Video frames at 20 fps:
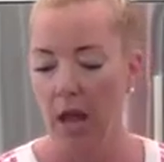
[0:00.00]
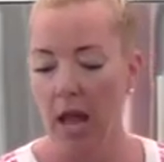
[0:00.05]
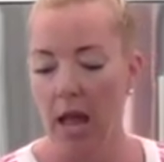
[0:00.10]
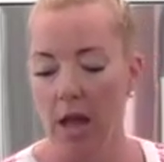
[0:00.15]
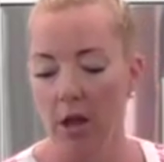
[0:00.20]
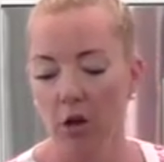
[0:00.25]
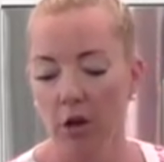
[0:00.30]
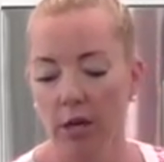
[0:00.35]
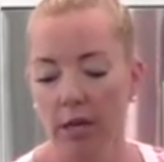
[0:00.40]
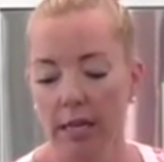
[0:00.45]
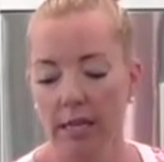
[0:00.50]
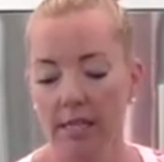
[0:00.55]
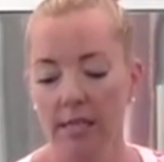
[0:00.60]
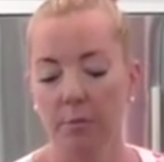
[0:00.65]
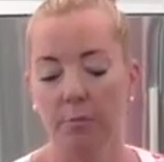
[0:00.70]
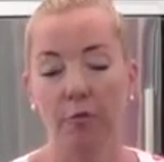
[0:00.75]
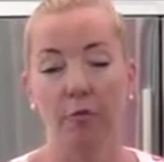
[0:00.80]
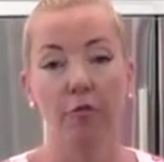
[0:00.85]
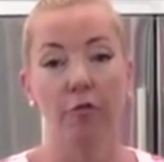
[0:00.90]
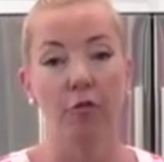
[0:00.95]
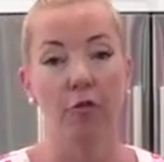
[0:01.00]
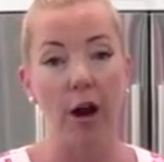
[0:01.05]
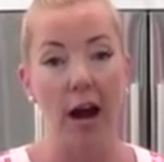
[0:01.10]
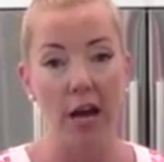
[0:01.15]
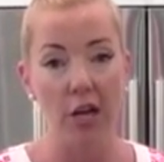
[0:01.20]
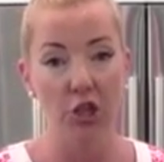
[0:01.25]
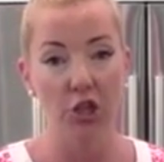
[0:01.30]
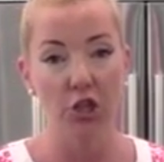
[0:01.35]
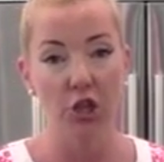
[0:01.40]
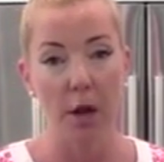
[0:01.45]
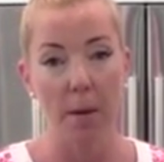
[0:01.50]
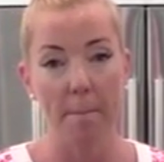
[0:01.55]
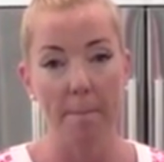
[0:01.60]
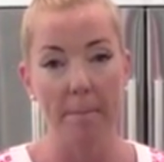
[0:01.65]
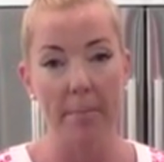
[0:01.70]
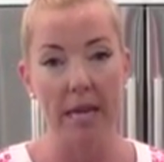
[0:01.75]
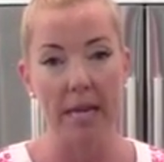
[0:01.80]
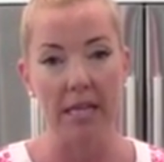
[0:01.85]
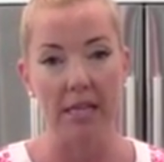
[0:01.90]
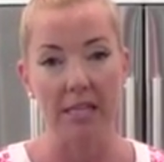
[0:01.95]
and you're gonna need some fresh
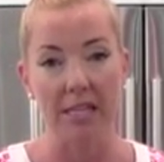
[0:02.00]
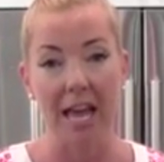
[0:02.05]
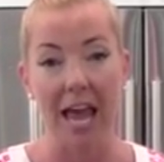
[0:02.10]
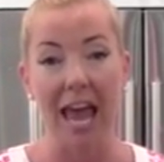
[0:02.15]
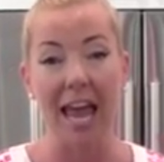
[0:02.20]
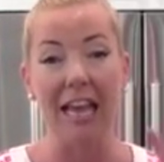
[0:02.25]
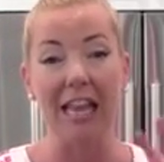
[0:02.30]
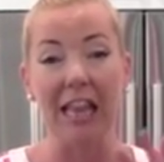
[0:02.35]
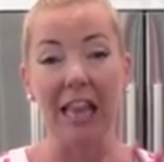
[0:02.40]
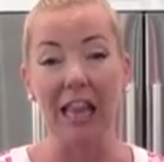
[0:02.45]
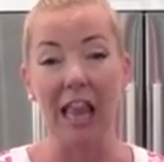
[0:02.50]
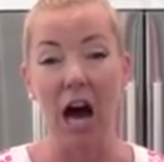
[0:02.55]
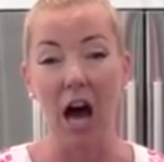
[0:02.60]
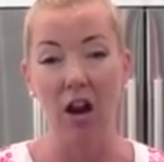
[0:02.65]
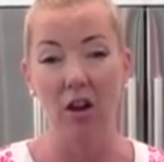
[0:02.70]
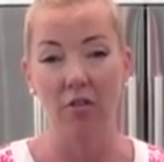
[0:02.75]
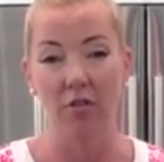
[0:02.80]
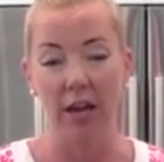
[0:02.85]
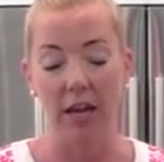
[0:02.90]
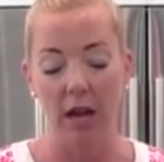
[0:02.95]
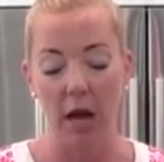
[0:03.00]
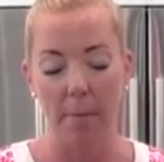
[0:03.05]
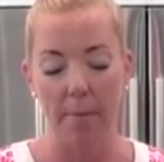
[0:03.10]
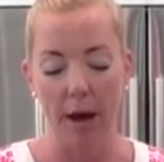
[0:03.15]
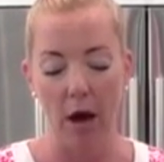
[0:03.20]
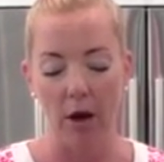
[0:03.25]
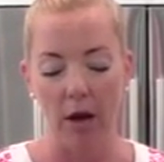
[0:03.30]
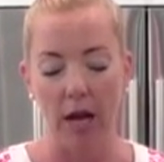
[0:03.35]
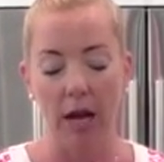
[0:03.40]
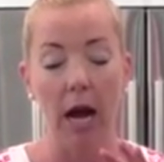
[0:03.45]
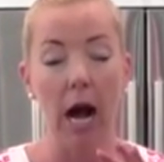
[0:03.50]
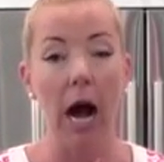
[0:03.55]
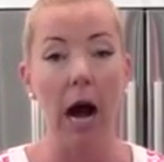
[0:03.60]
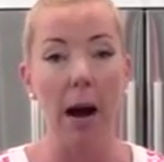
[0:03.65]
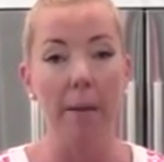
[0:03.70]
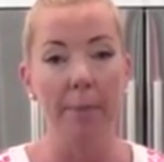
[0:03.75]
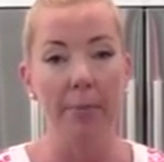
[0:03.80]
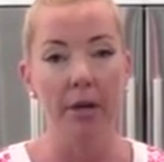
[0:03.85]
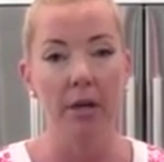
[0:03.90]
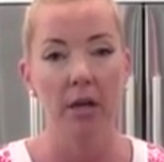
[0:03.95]
mint, a lot of it, about a
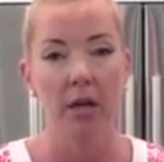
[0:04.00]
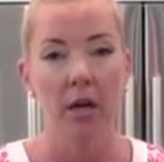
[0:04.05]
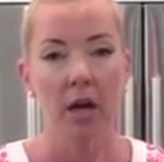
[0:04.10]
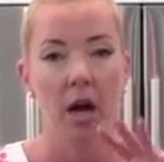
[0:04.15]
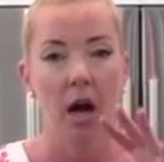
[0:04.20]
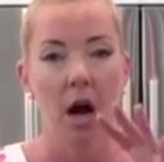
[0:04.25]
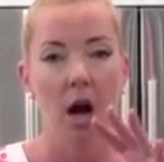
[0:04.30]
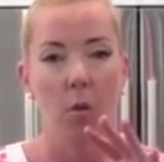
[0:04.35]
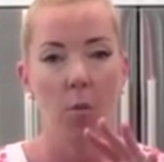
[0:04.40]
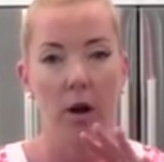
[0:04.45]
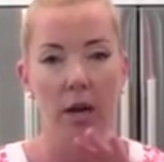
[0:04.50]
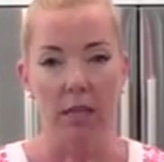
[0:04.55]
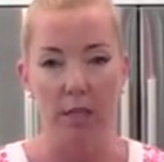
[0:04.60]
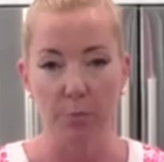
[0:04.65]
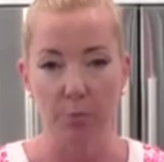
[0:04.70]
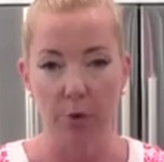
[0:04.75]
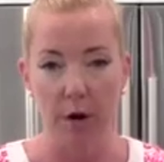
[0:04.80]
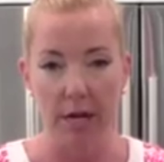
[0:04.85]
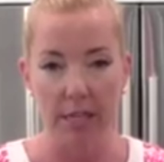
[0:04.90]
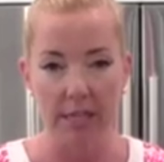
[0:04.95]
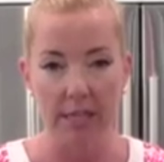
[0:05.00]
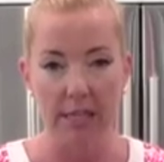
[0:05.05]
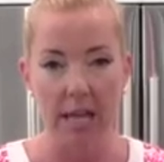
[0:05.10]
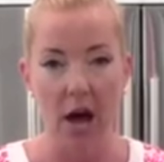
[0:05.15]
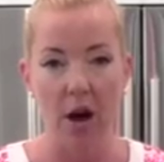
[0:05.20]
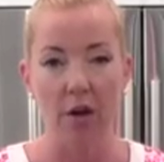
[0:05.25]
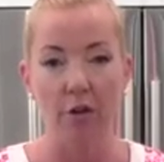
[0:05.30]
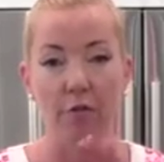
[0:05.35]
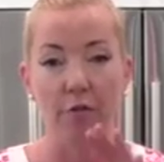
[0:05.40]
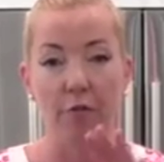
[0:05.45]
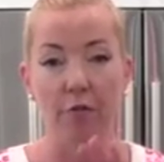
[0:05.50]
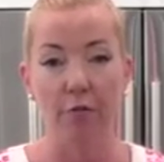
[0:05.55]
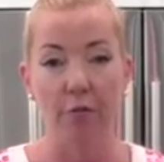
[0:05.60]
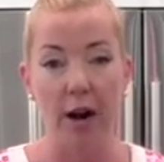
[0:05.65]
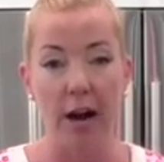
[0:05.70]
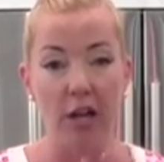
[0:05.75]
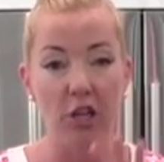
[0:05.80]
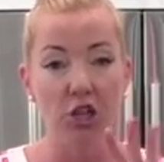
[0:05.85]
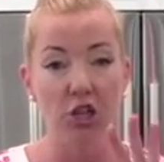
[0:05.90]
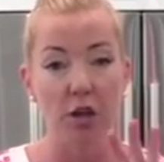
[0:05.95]
cup when it's pressed down of
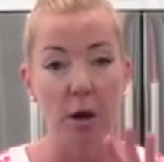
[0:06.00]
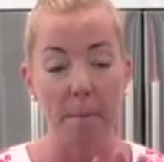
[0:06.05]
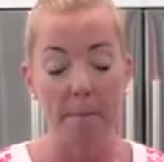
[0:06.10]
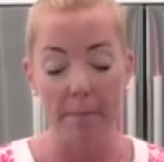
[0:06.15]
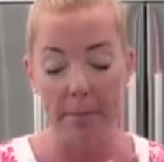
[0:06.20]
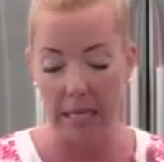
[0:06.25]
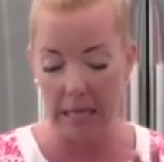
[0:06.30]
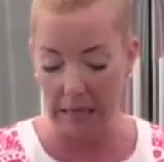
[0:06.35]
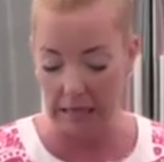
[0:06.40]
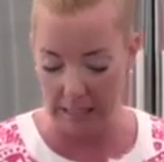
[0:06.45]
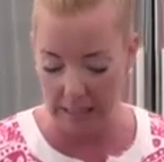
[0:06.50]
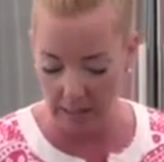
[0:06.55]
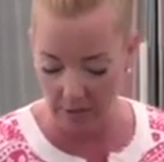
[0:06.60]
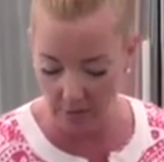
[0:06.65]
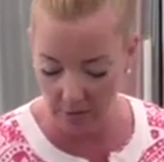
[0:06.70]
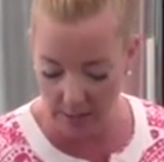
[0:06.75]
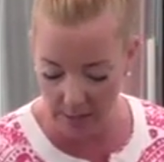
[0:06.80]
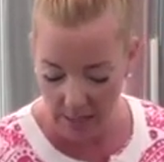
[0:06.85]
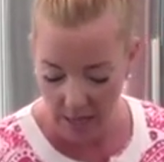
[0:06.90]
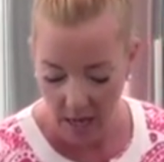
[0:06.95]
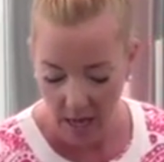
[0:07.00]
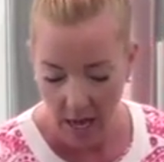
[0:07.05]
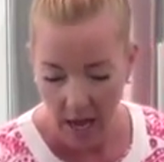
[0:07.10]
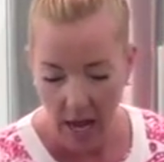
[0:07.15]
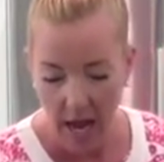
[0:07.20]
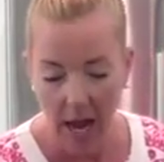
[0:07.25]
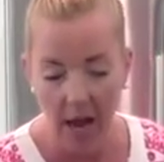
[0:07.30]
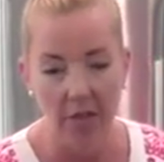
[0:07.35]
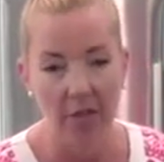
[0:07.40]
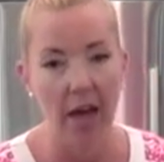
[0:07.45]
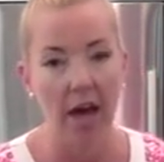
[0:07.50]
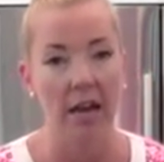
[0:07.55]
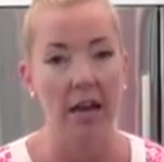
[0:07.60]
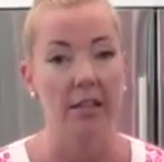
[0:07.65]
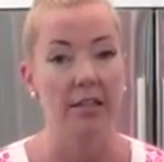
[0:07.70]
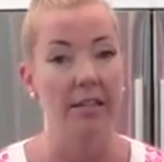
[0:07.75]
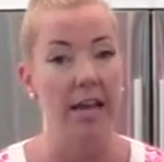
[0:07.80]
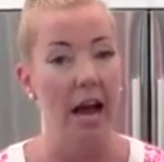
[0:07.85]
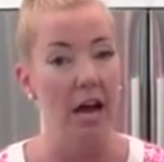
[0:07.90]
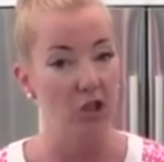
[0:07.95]
fresh mint leaves. And
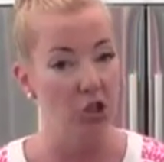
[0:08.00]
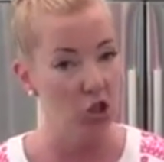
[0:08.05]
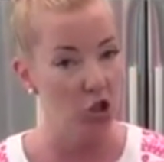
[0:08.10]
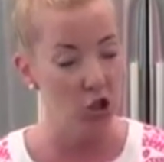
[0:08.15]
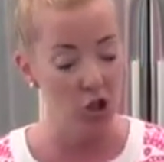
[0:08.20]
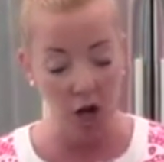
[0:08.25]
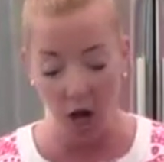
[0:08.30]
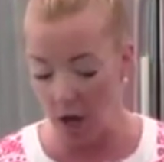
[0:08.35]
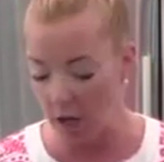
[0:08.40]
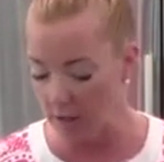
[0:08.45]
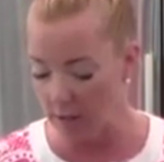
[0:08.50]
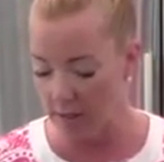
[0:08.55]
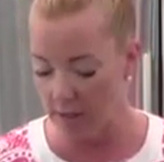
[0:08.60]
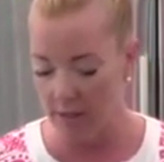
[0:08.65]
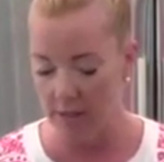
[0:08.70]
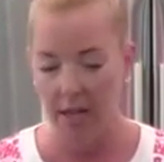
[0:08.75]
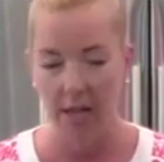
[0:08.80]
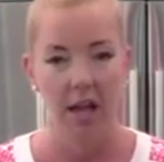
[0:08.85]
then a dash of salt